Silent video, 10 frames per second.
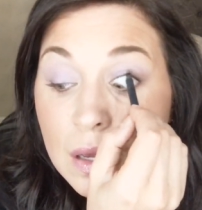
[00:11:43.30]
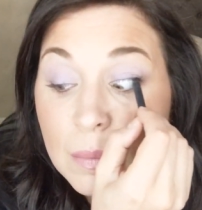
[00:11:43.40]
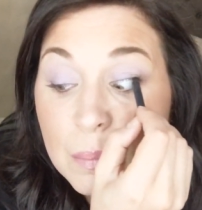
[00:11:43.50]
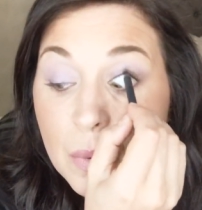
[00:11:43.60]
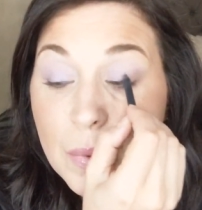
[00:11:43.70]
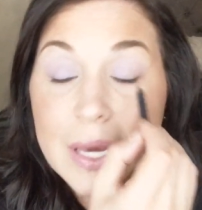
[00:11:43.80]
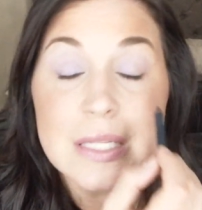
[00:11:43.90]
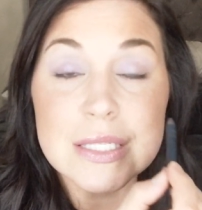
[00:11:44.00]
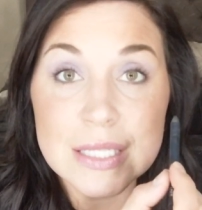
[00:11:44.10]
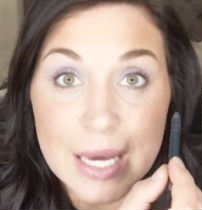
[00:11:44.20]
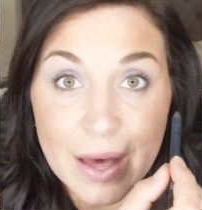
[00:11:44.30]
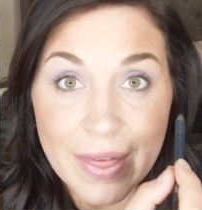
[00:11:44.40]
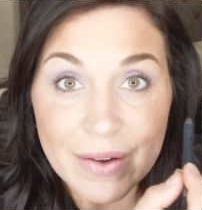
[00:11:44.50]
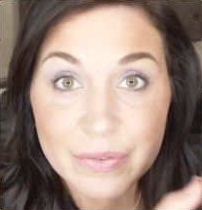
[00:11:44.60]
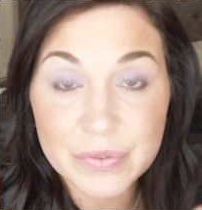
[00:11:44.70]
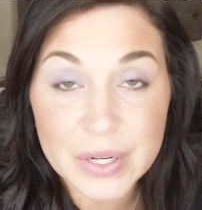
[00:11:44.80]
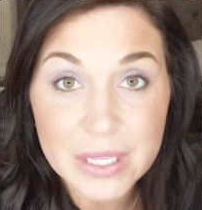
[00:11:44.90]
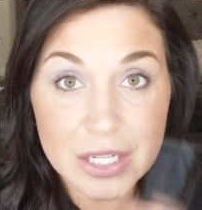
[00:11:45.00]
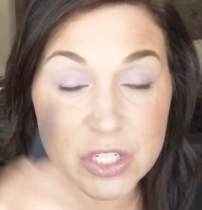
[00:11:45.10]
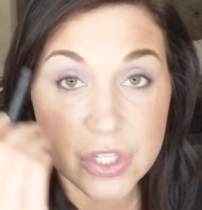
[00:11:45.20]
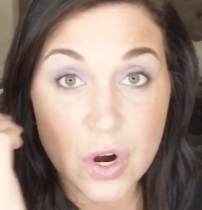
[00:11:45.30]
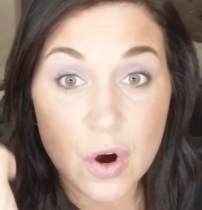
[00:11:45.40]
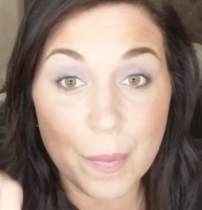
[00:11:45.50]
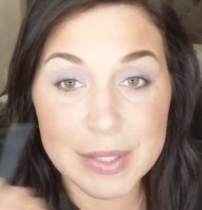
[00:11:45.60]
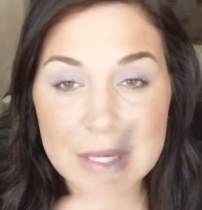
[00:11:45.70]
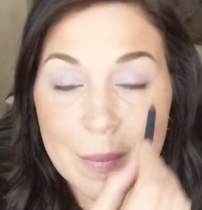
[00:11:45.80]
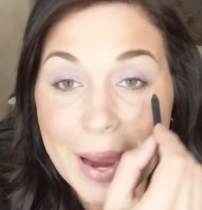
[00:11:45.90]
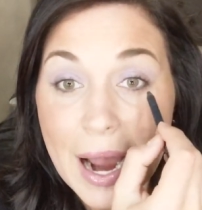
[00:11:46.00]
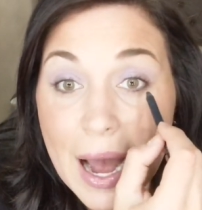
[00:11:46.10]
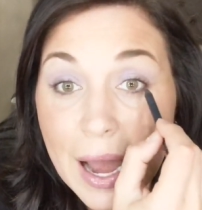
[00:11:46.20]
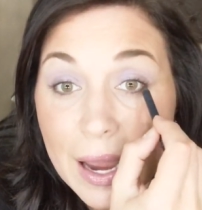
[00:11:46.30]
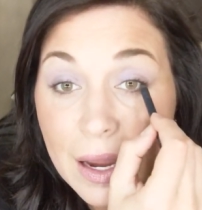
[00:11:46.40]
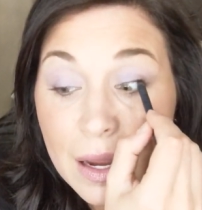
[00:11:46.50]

But we can see how that really just opens up my eye.